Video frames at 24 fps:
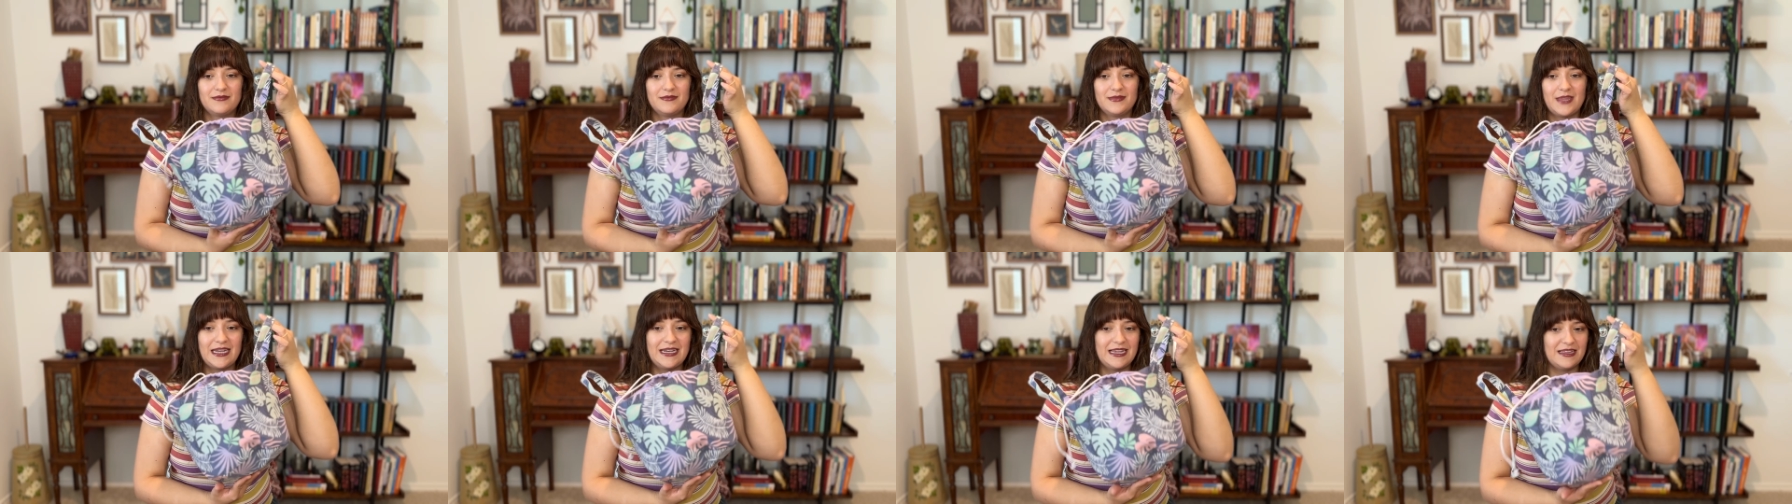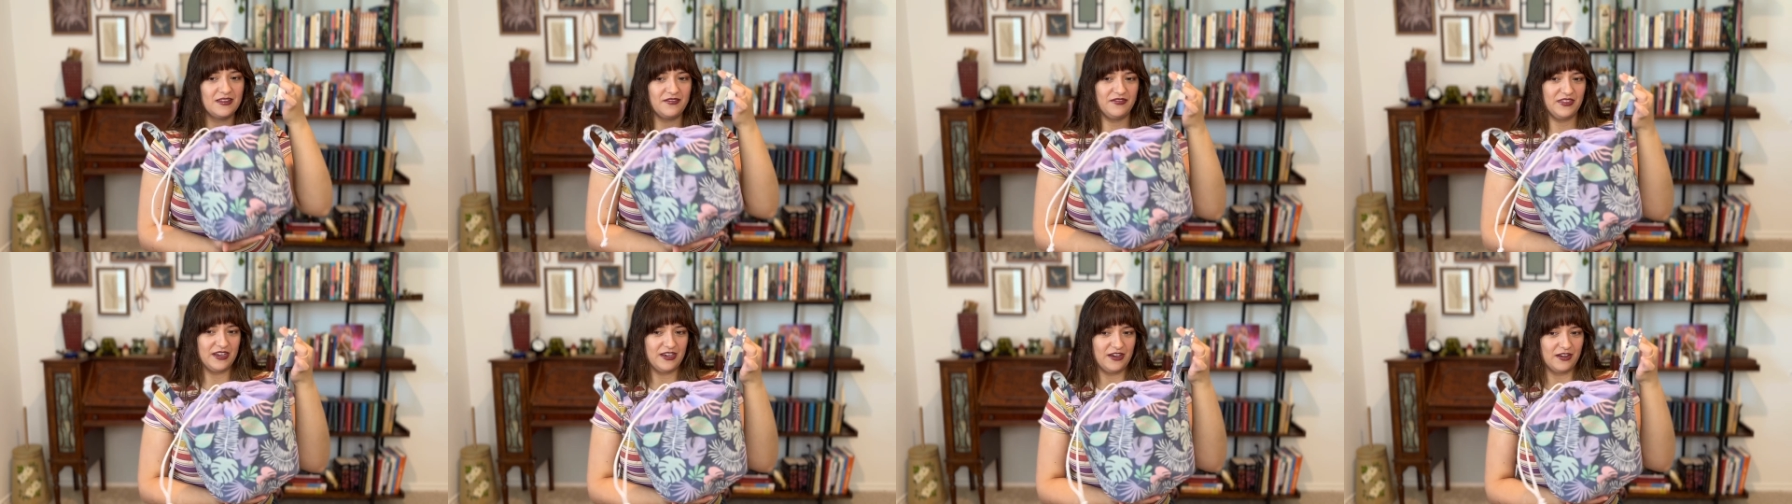And I
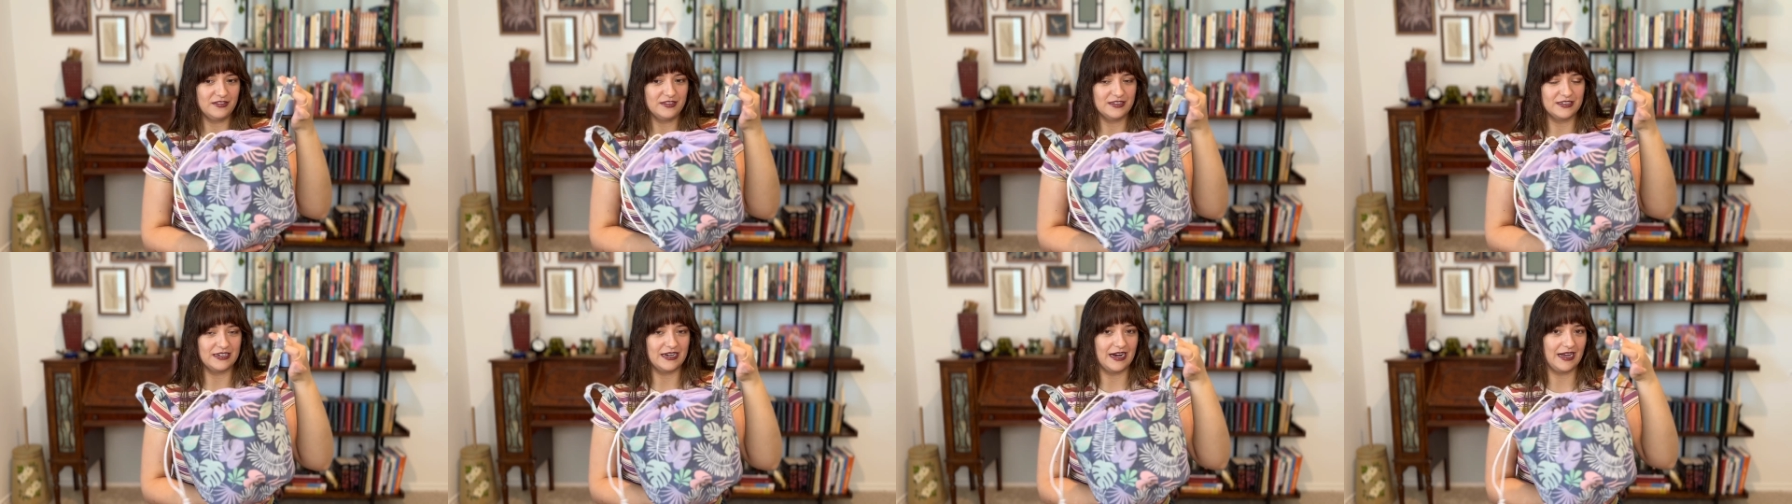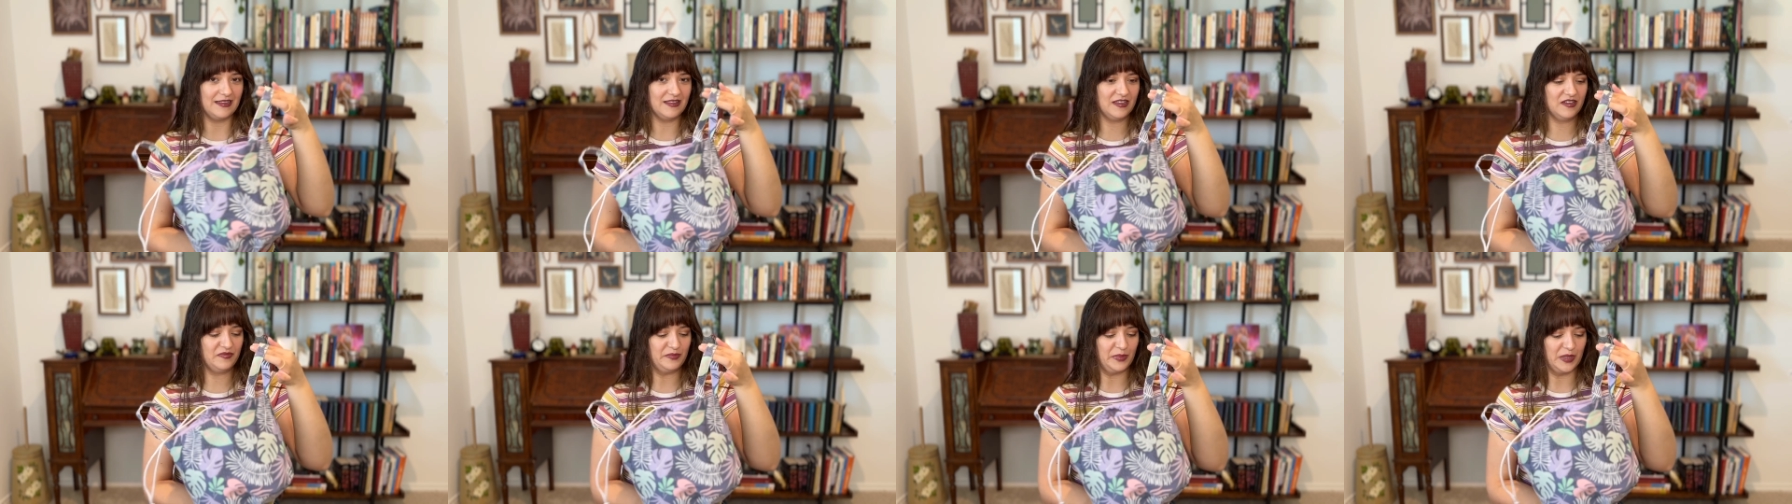love the color. I
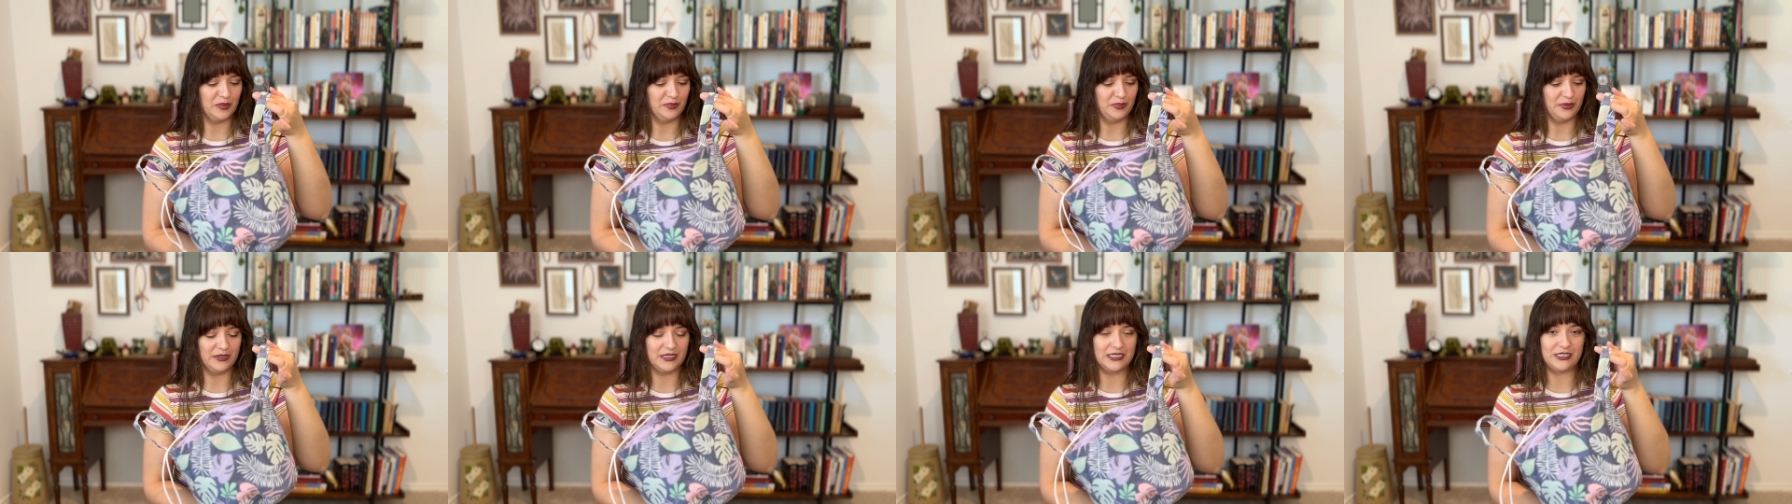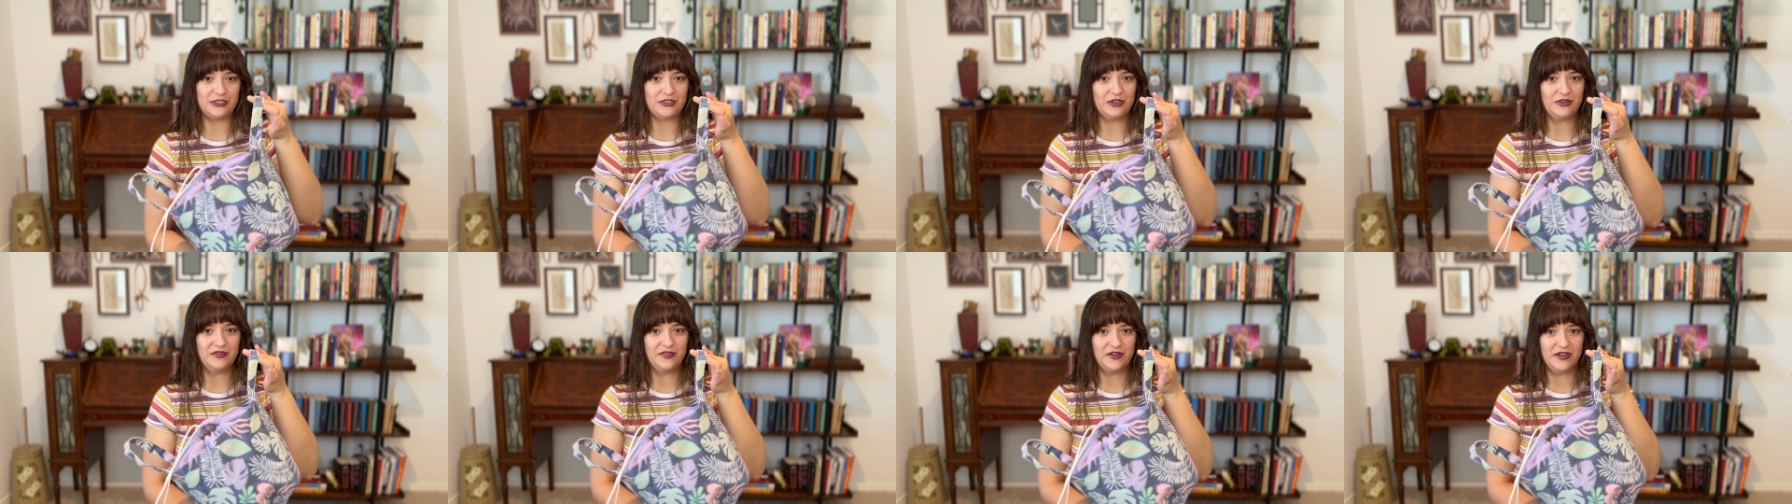love purple. It's
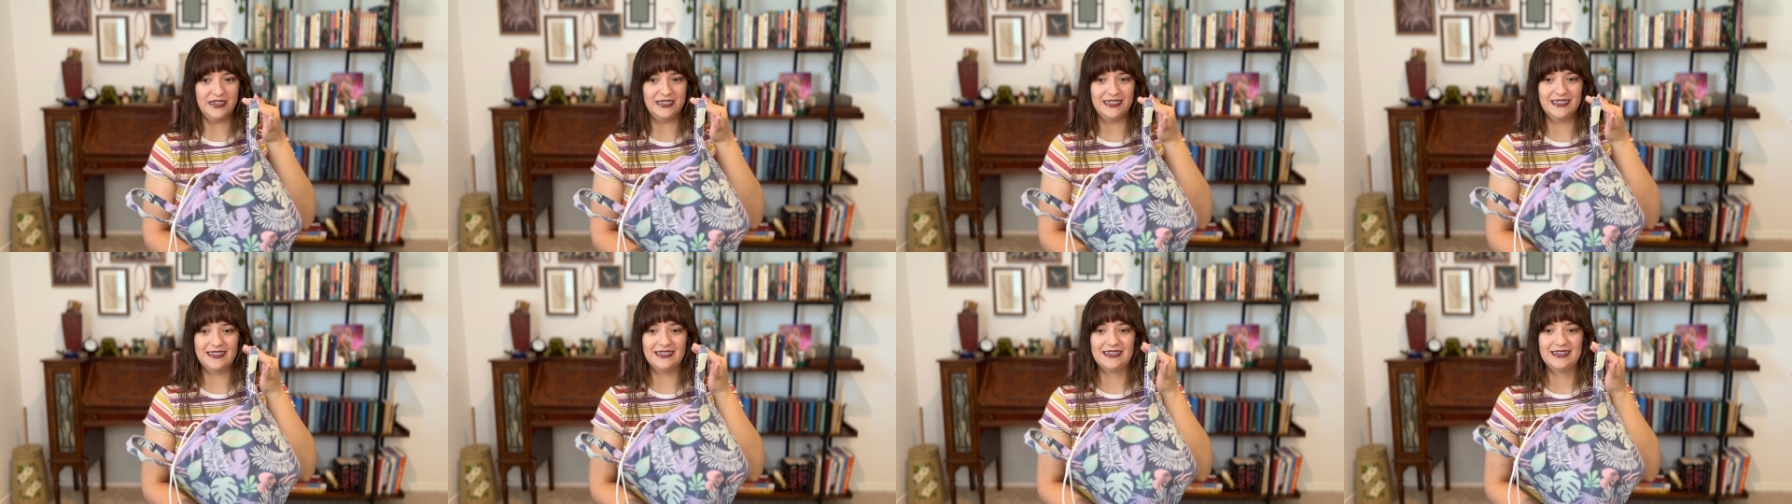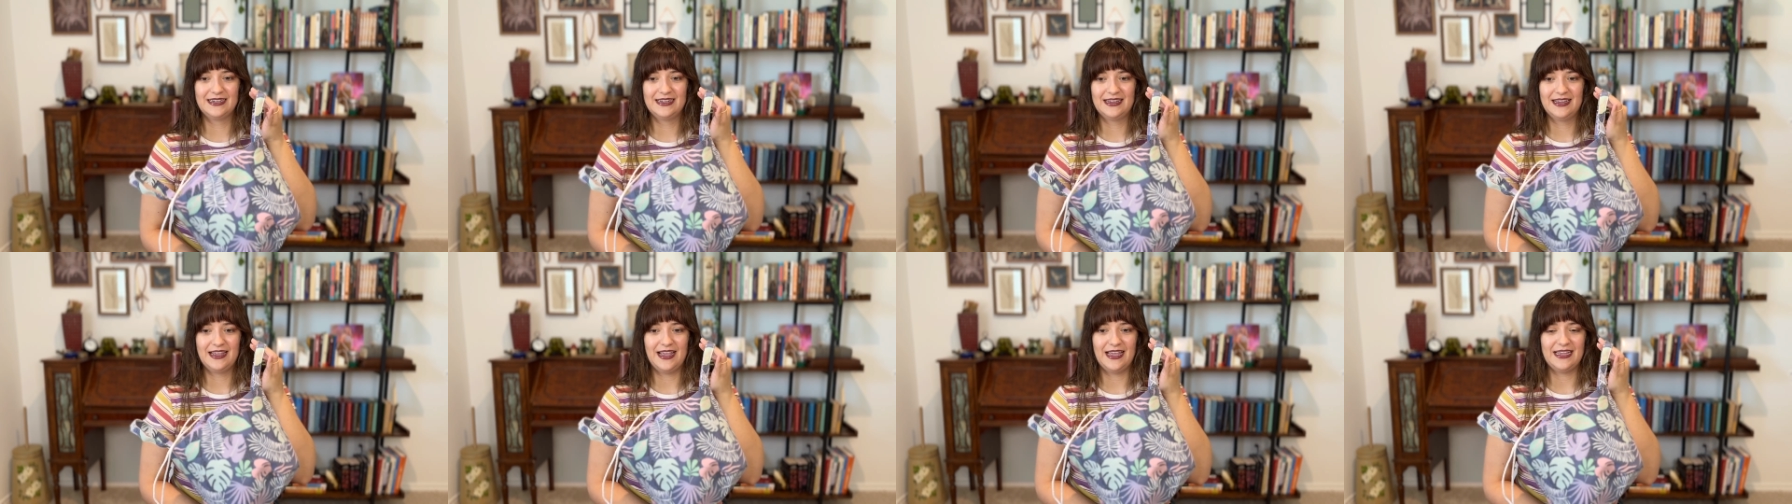so fun.
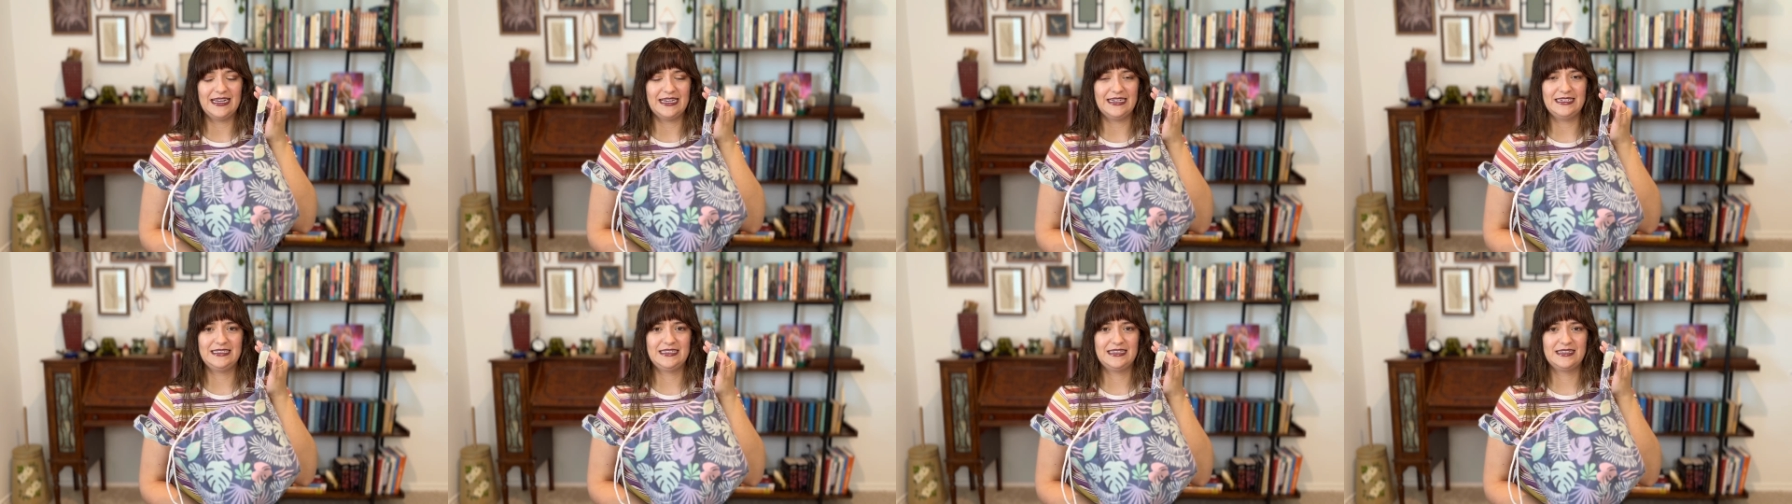And I